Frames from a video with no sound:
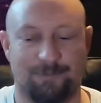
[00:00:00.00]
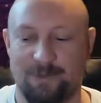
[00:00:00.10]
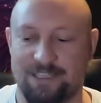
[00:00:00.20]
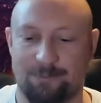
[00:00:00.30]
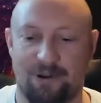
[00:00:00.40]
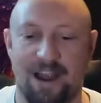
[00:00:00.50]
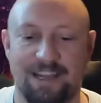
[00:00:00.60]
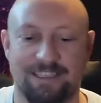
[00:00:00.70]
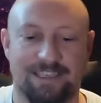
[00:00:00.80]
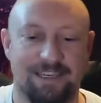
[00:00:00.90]
let's be
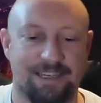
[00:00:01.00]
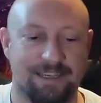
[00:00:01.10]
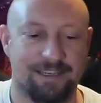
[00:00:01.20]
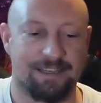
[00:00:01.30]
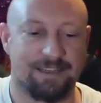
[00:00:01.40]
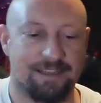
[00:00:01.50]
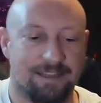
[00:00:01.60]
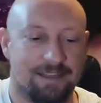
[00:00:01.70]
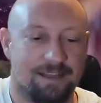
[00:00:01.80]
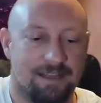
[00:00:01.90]
surprised.
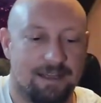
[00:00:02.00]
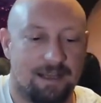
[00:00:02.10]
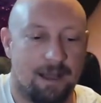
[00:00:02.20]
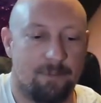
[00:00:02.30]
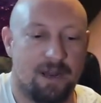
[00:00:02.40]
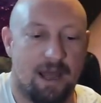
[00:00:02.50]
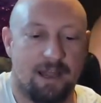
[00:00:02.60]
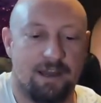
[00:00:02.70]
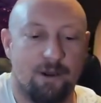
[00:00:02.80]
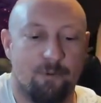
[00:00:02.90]
I mean,
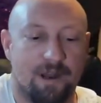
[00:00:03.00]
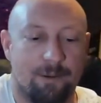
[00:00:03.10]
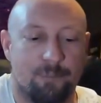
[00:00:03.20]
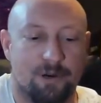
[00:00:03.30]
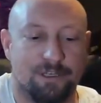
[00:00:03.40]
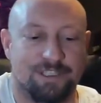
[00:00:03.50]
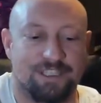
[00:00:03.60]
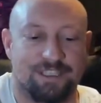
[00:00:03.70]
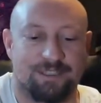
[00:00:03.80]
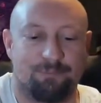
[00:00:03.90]
I know what I
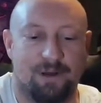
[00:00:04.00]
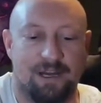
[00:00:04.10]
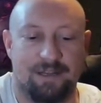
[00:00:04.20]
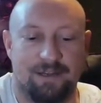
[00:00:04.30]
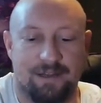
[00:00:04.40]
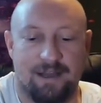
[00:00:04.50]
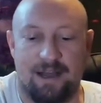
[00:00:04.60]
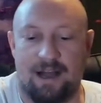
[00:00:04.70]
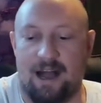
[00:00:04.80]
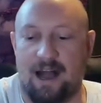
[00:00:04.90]
purchased, but
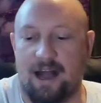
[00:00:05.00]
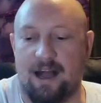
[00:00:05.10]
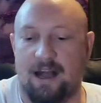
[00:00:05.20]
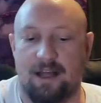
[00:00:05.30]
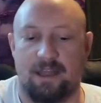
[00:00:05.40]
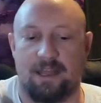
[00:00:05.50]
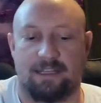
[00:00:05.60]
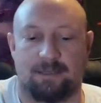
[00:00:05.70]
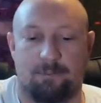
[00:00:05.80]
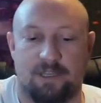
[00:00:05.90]

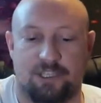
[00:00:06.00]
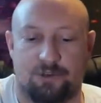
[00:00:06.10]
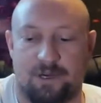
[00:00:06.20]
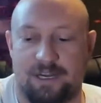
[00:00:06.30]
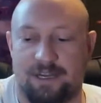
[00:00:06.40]
it's a mystery.